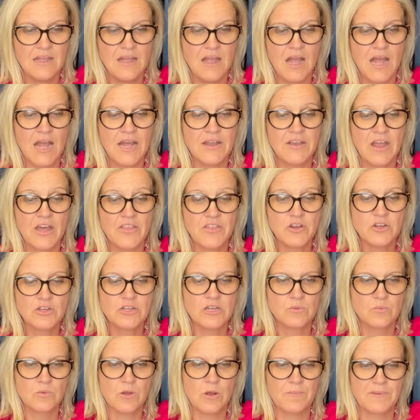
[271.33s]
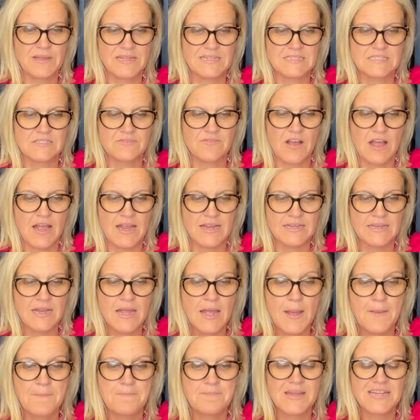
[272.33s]
Another Goodwill bins find.
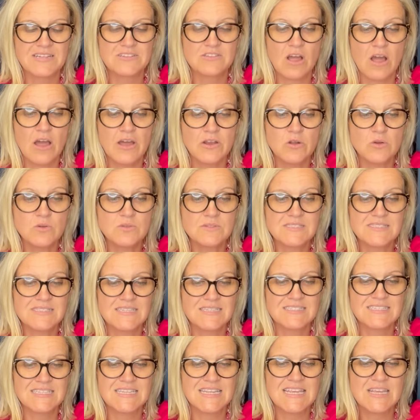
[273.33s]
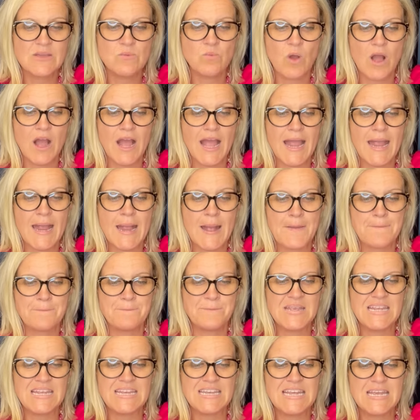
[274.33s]
McDonald's TY
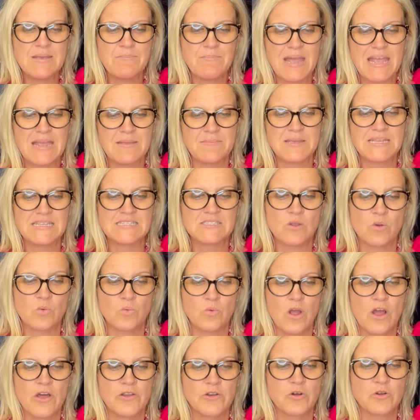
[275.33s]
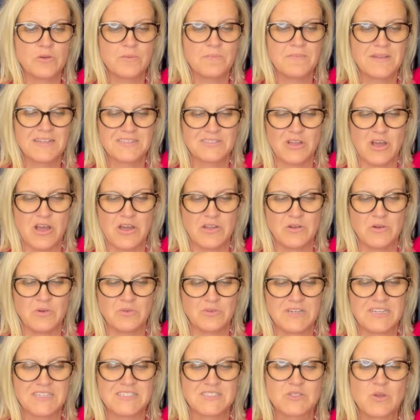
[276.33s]
Beanie Babies Ronald
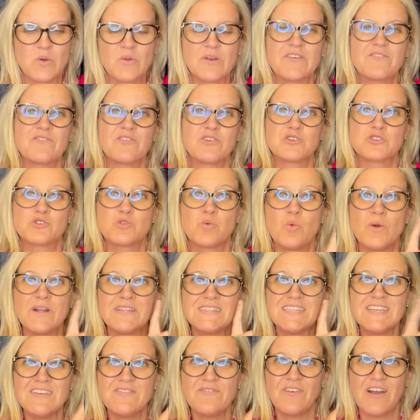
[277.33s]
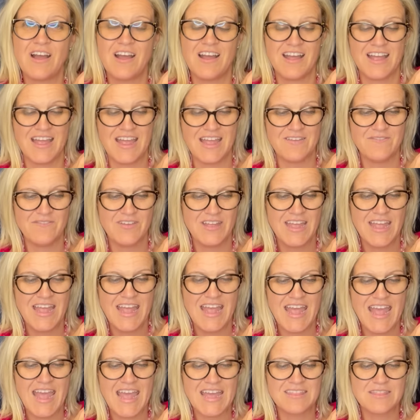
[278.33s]
McDonald. Sold it for 25
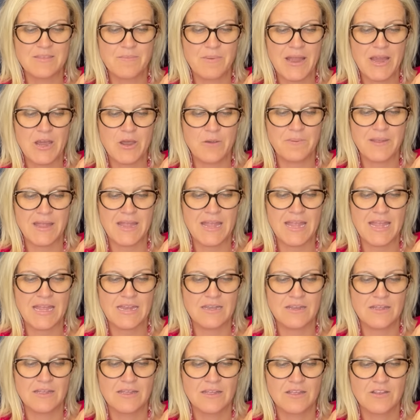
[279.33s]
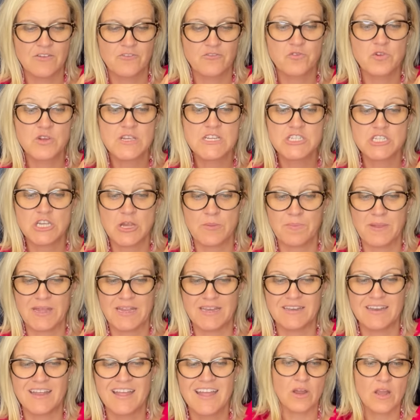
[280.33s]
and the buyer paid free
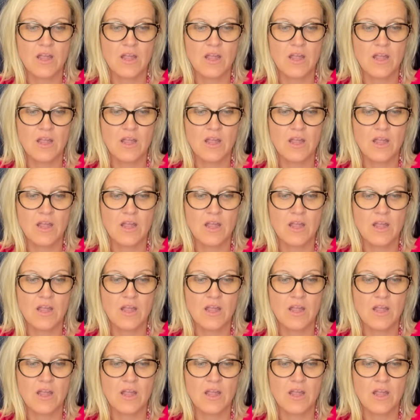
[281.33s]
shipping.